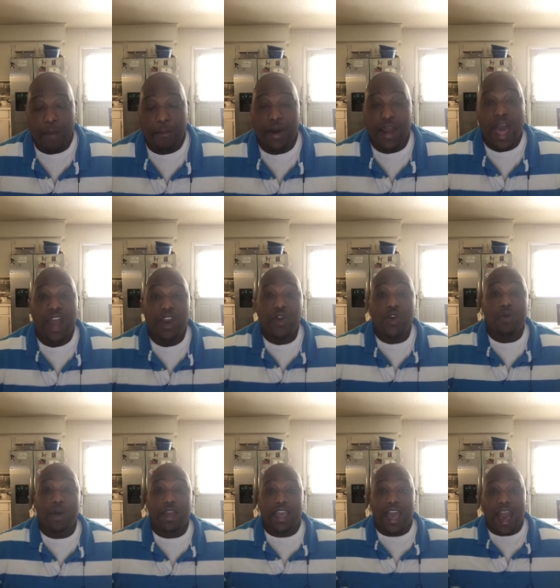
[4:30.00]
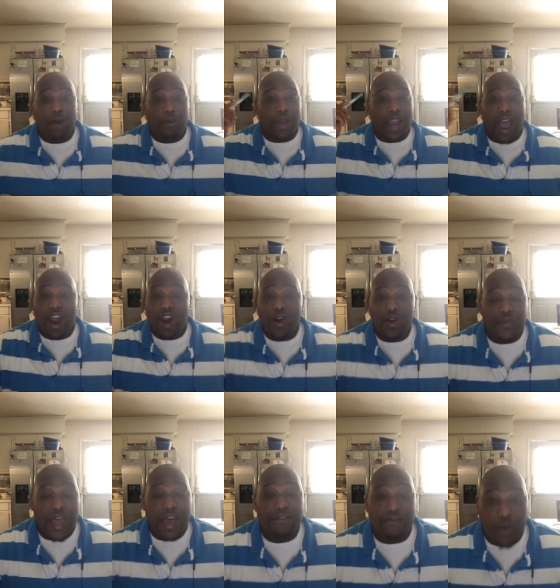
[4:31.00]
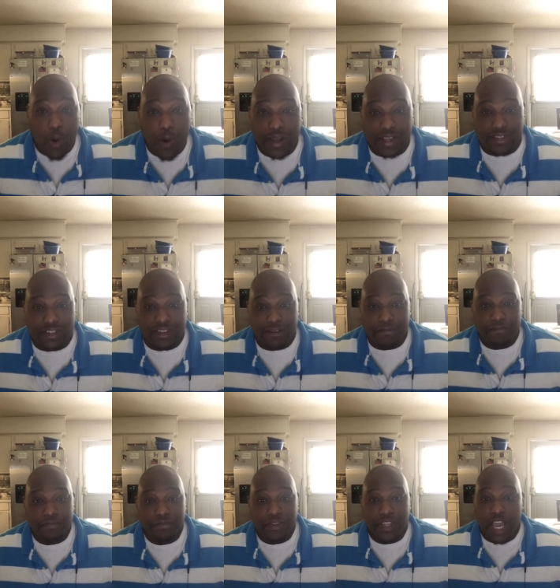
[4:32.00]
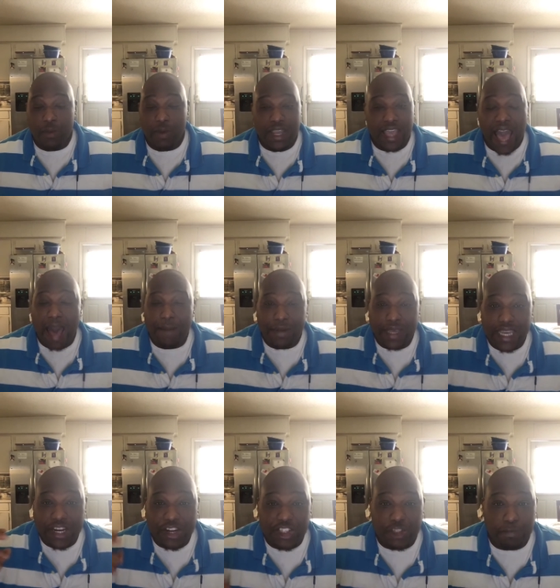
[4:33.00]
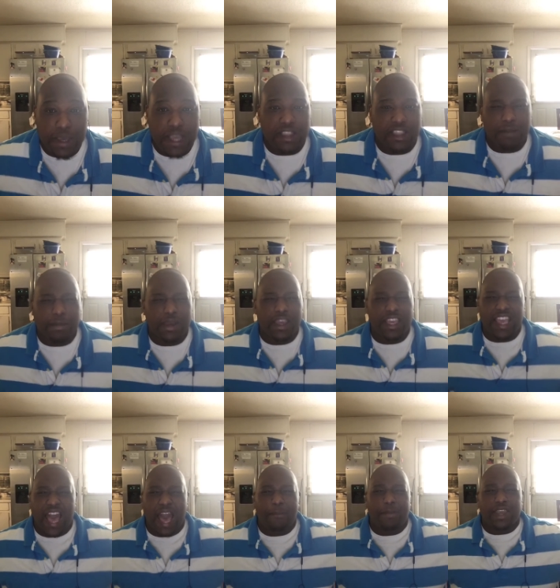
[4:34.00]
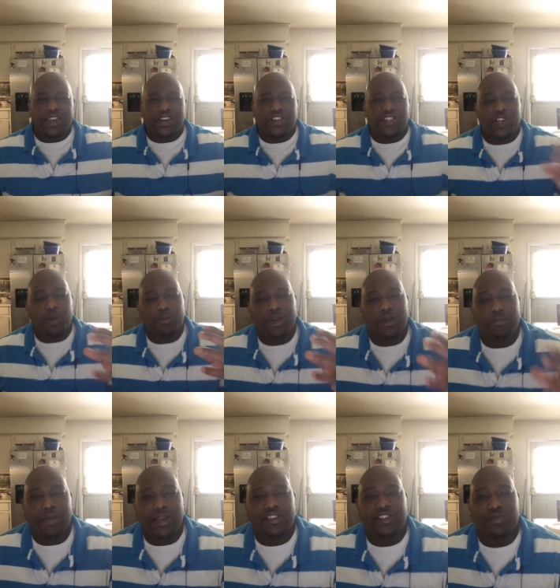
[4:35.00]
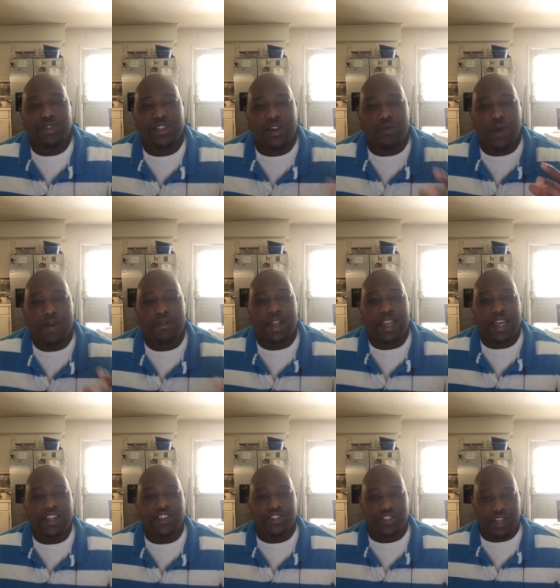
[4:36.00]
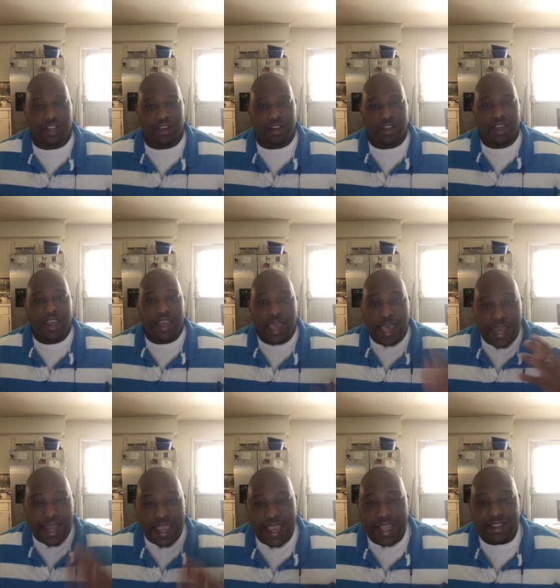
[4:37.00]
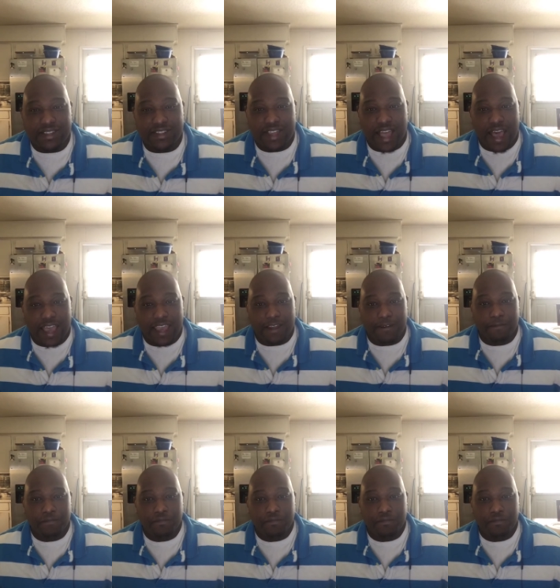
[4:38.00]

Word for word: But I knew when God, when I heard that voice, and when God began to speak to me, and God began to show me mysteries and revelation and insight,